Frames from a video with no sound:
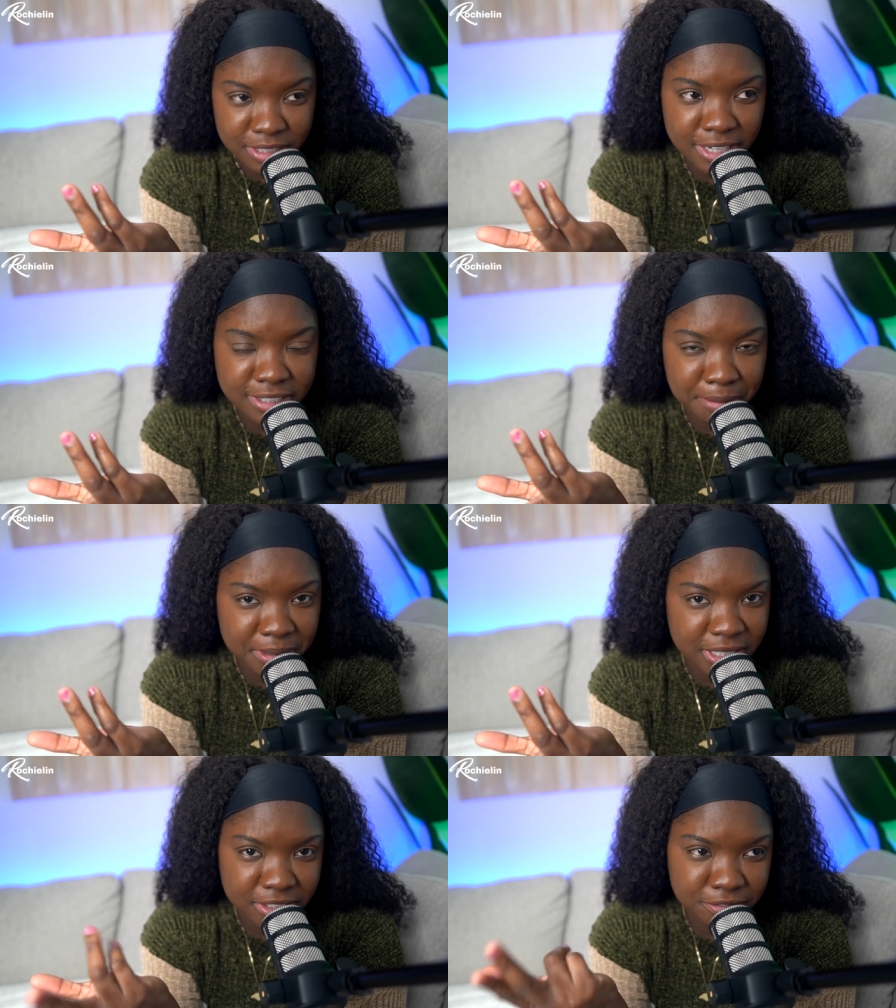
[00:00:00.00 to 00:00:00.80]
at a
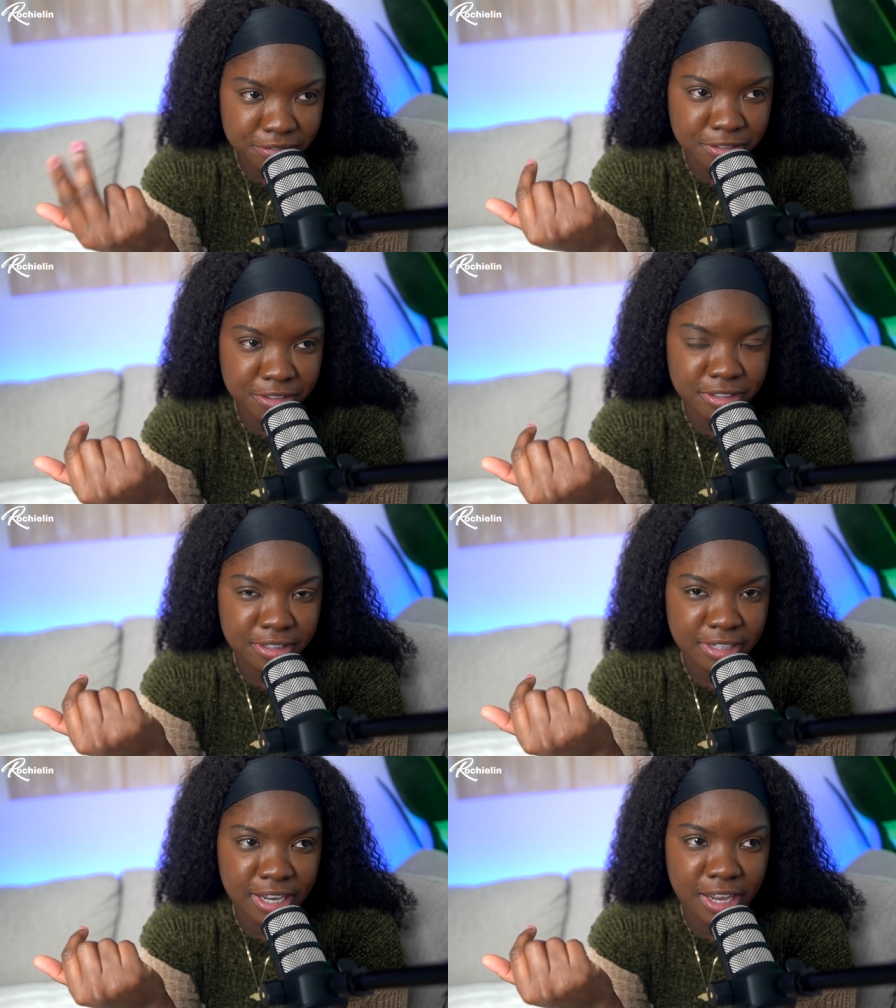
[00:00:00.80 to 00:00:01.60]
place for
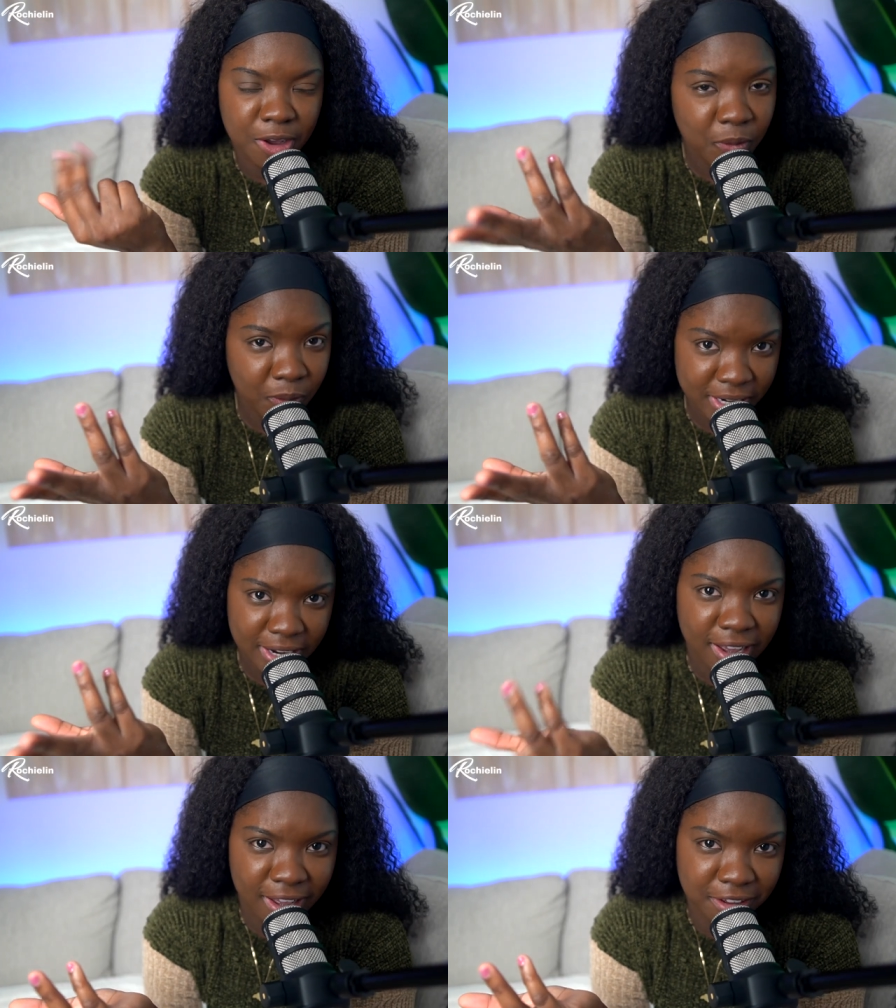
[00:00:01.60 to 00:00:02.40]
an hour and a
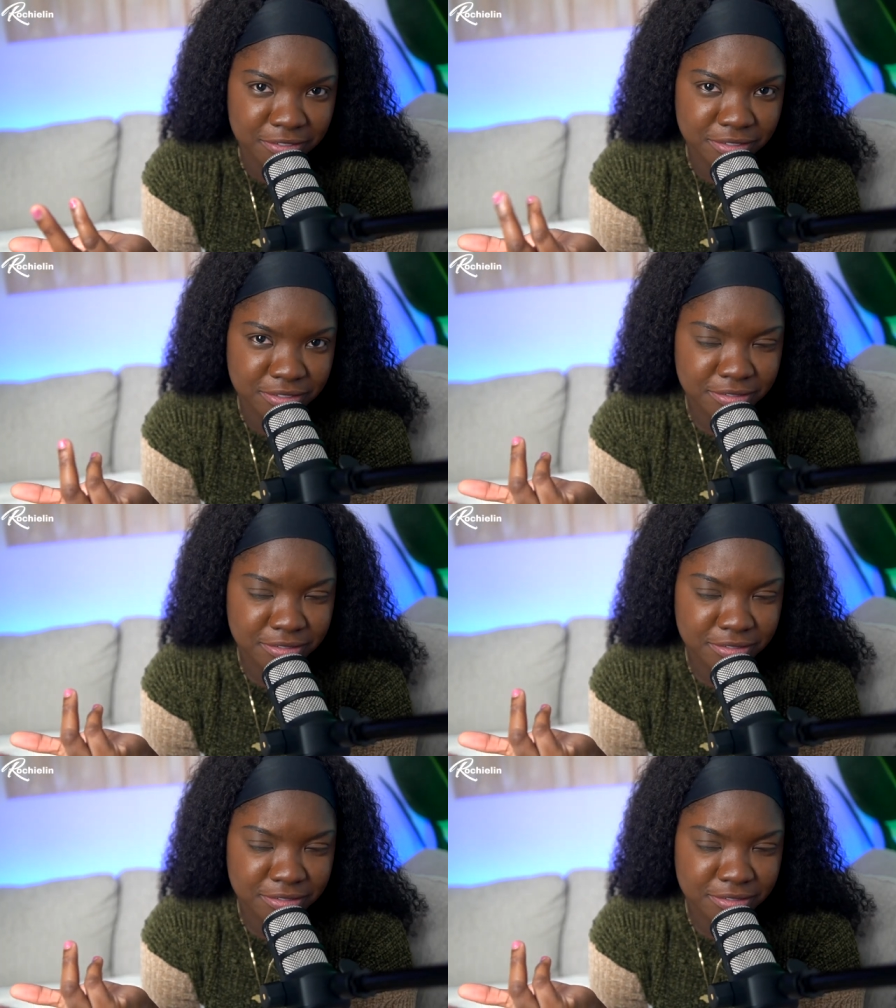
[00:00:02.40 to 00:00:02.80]
half.